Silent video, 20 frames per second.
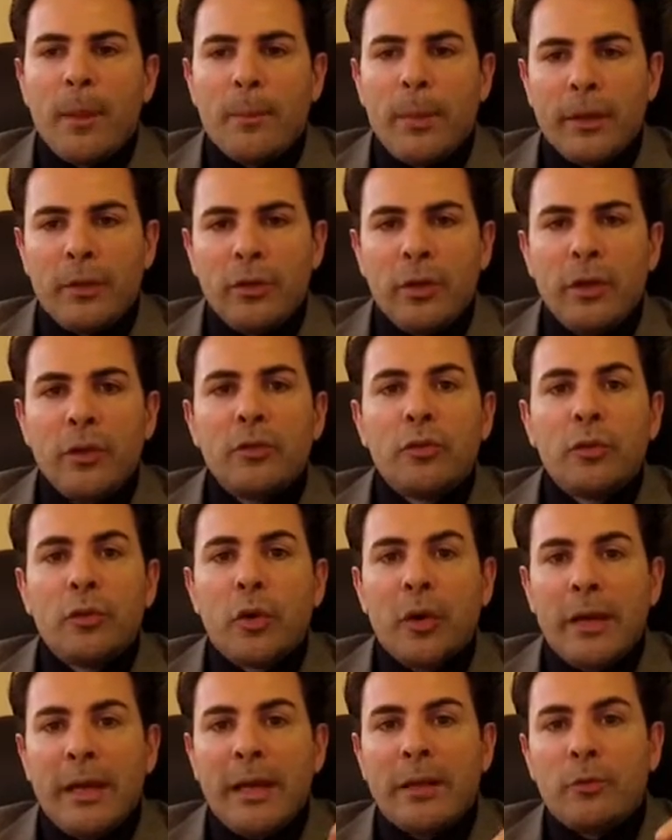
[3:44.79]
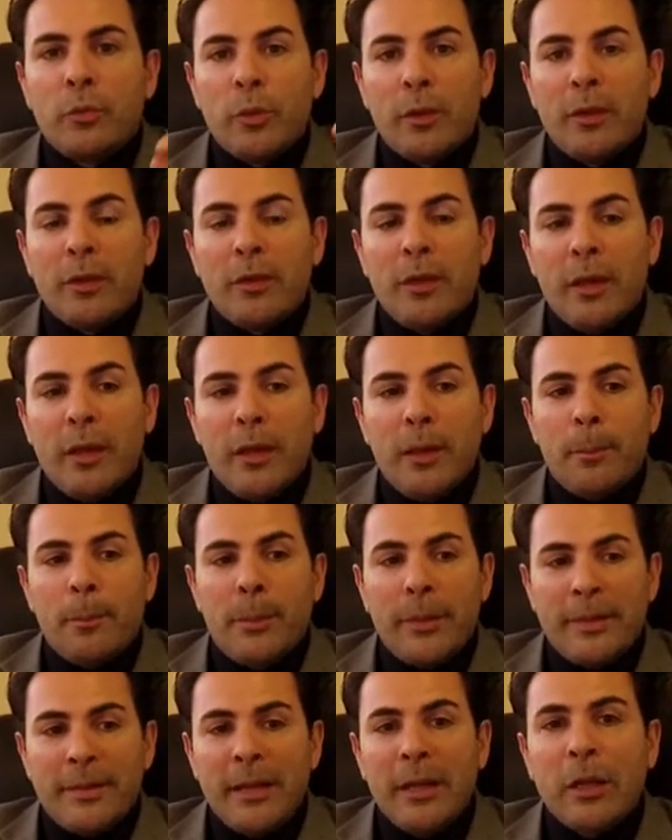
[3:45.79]
but you need to connect with
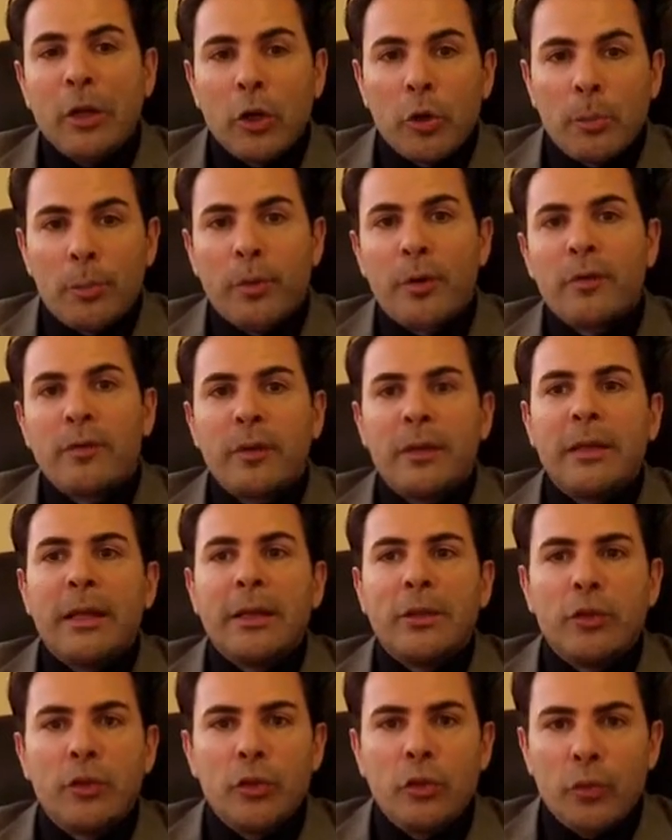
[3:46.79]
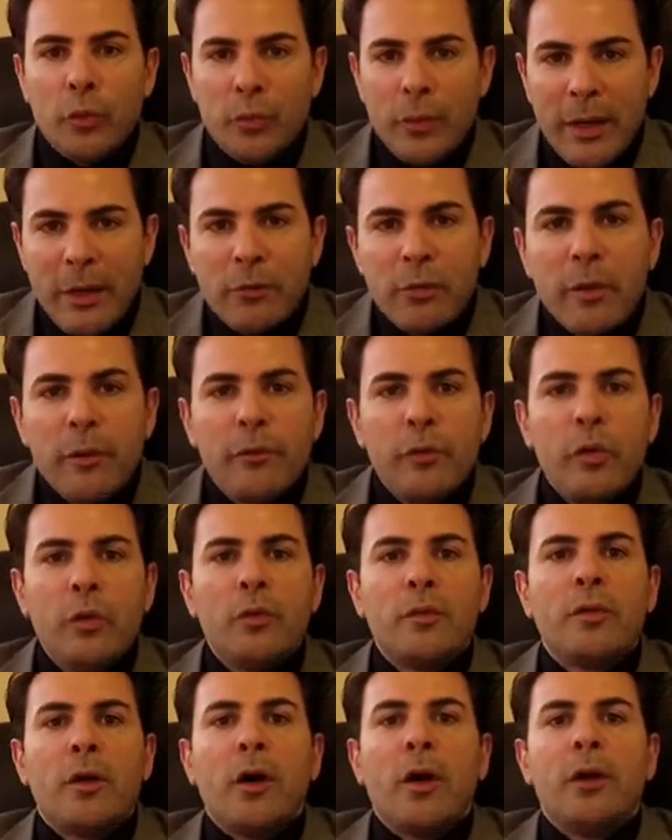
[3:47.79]
particular person that you read
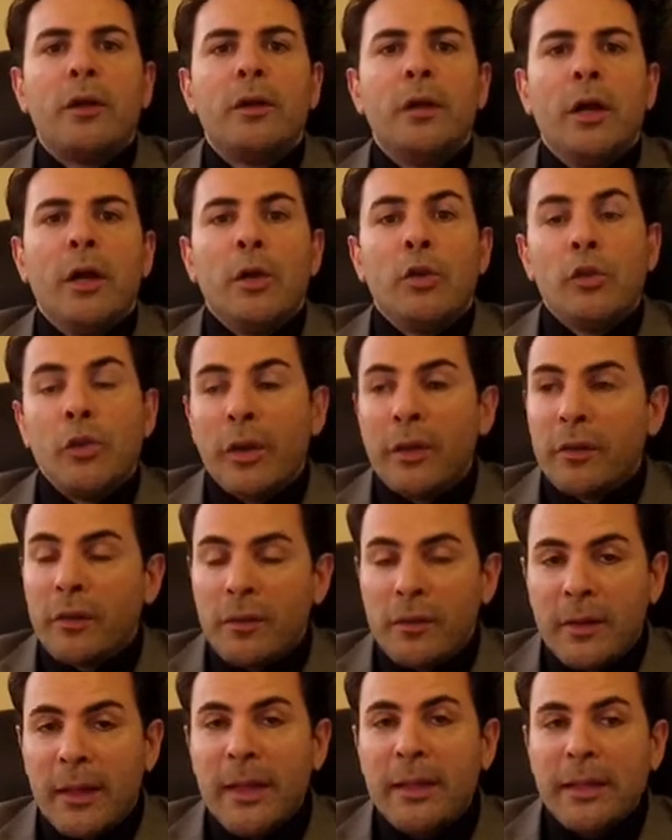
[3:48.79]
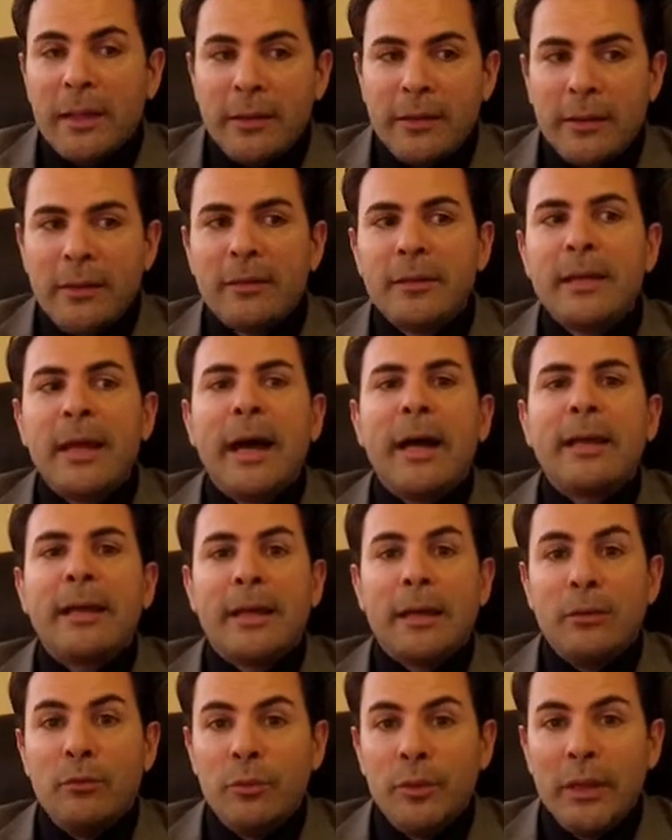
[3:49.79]
reviews on, you understand that this guy
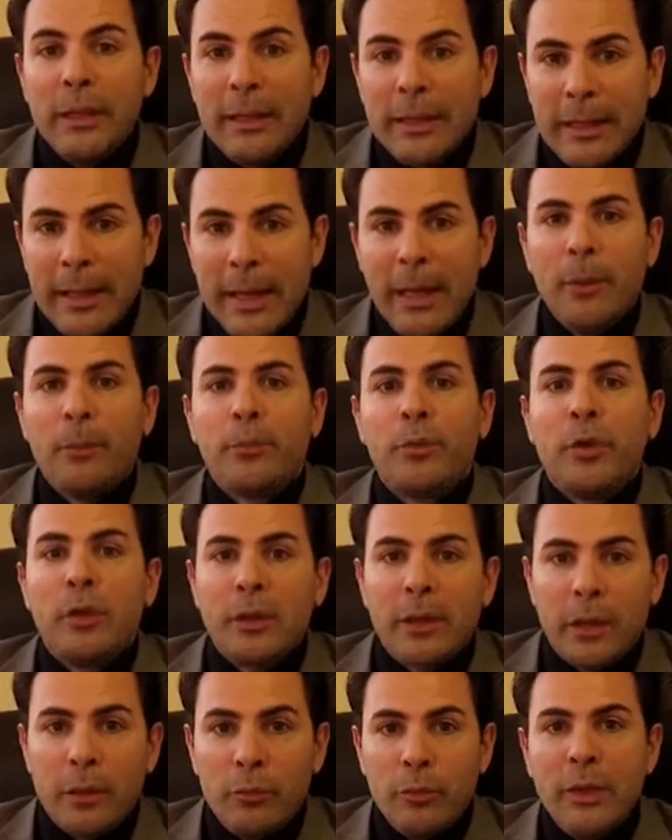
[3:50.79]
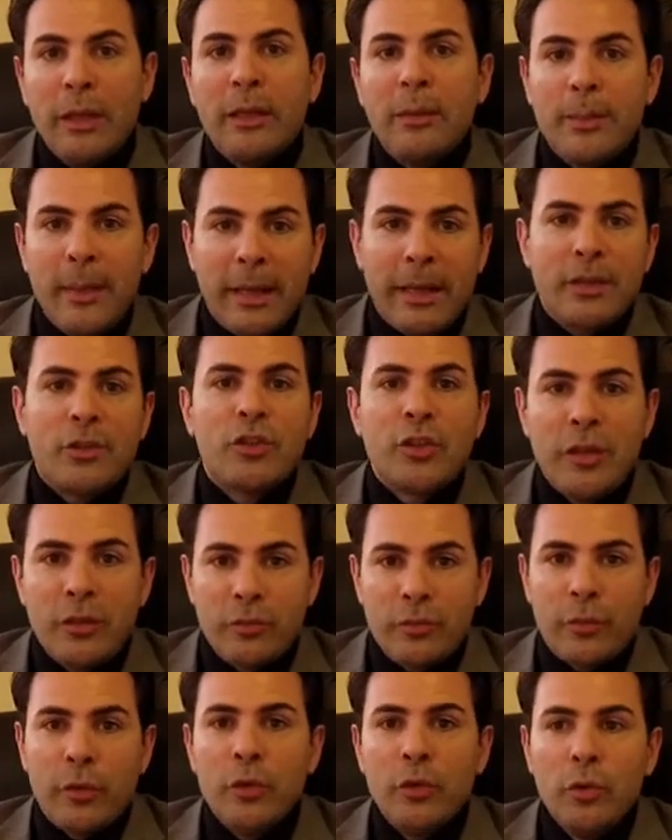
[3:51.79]
can really help you and can really make a
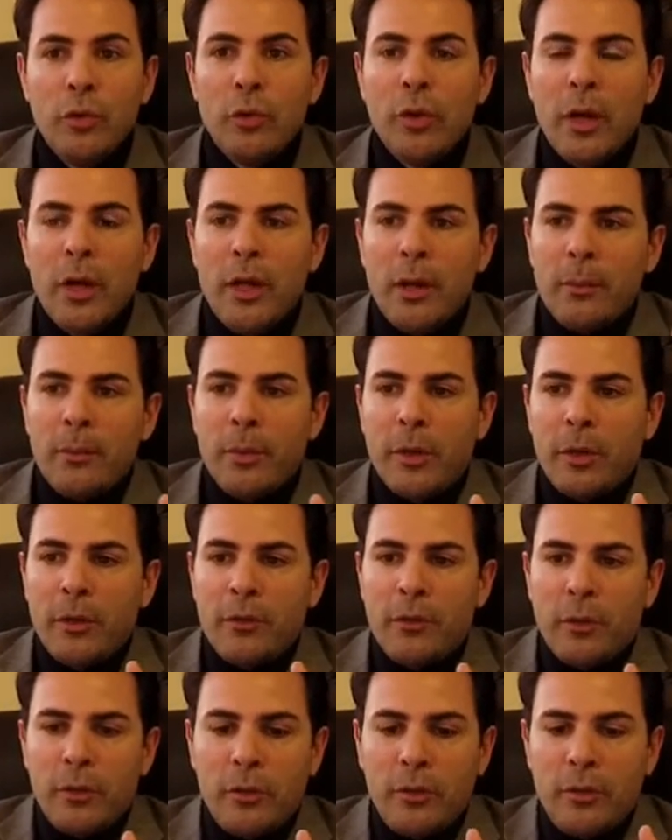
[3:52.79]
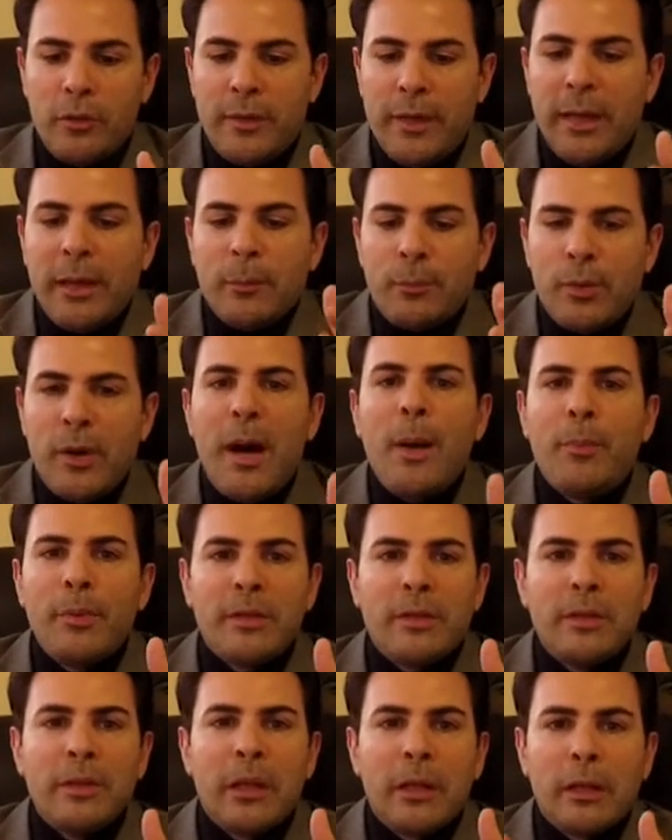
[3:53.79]
change for you because you take a
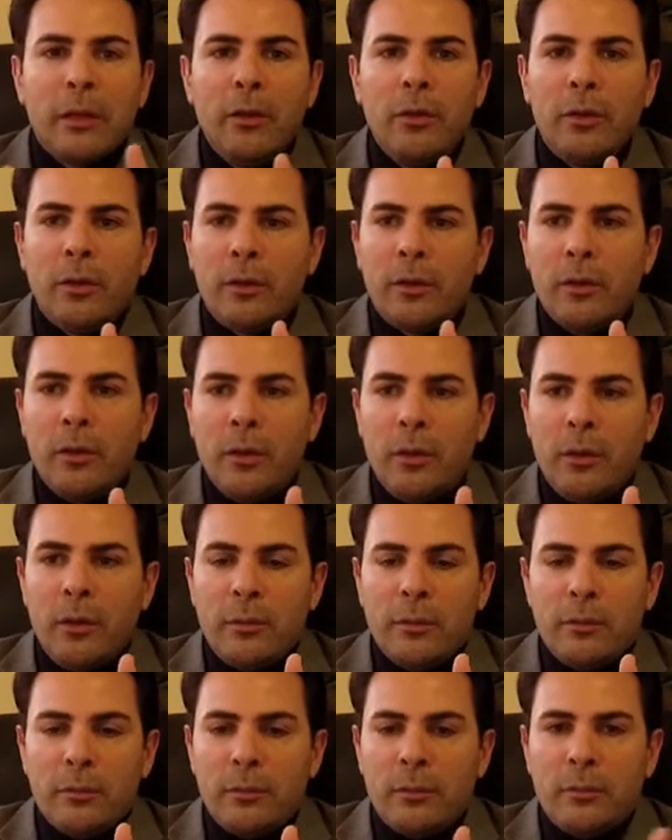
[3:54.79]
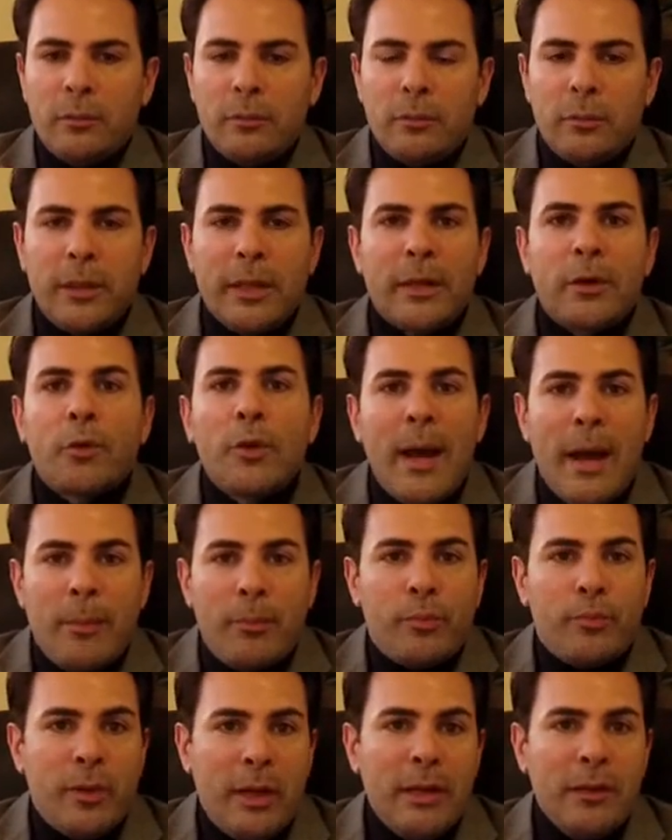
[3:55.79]
property that look like
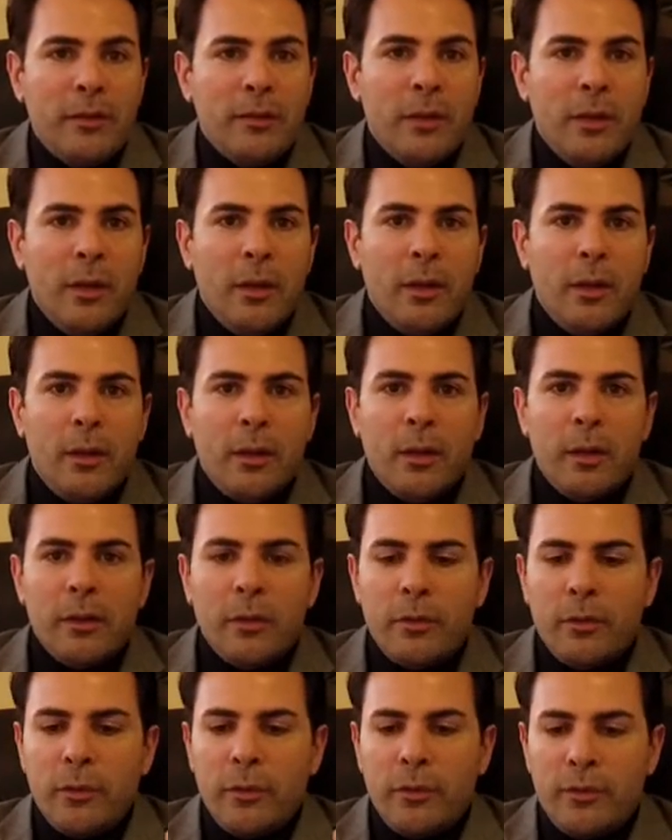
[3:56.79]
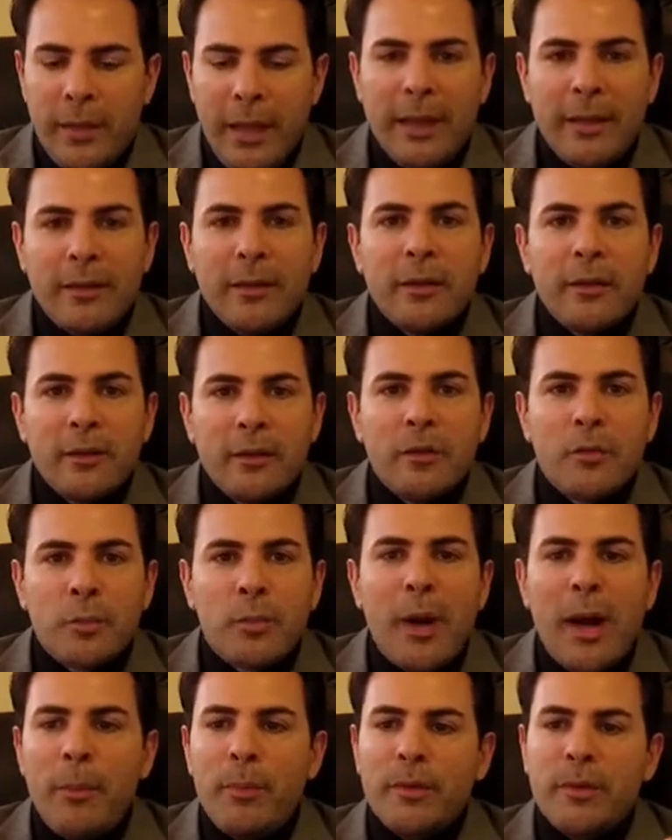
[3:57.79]
crap, right? You take this
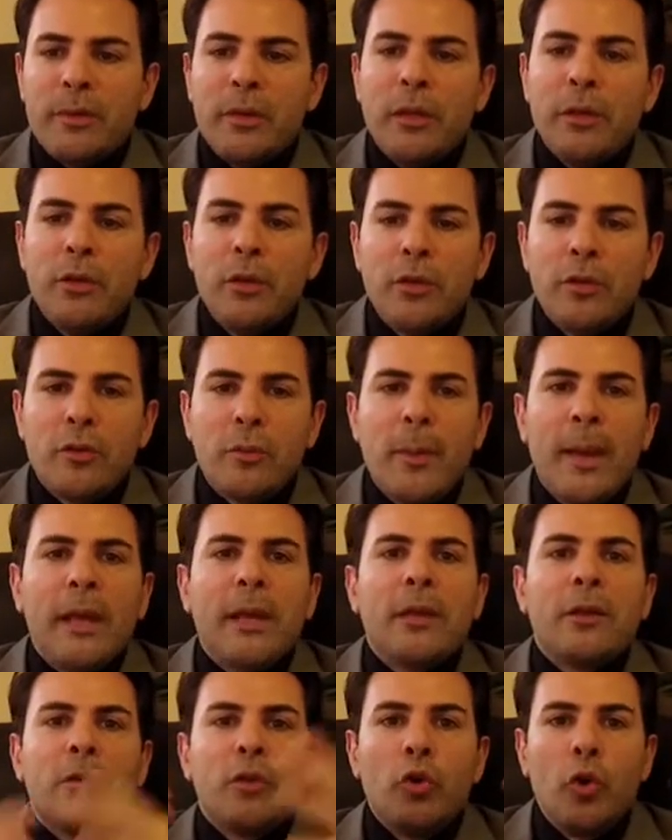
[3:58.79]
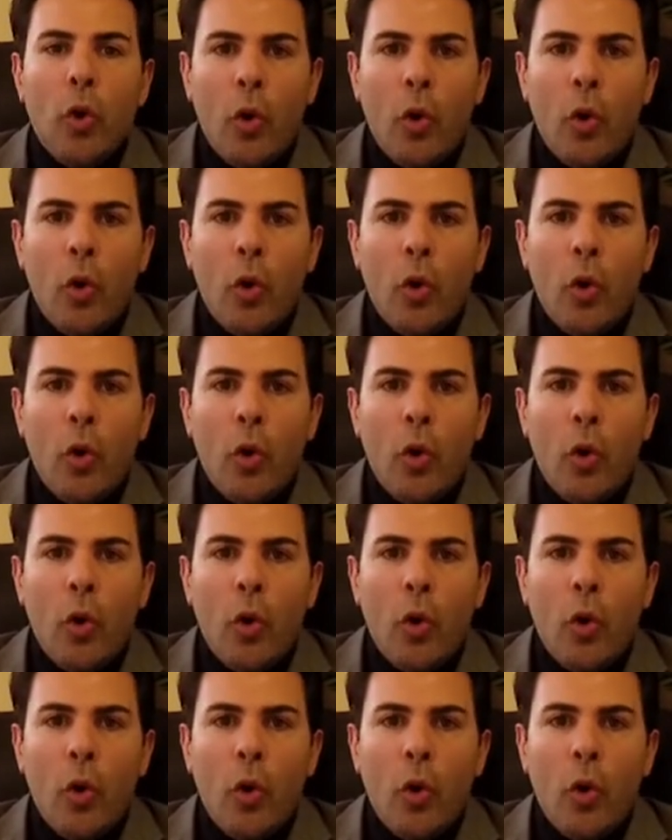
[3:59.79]
property and you need to make it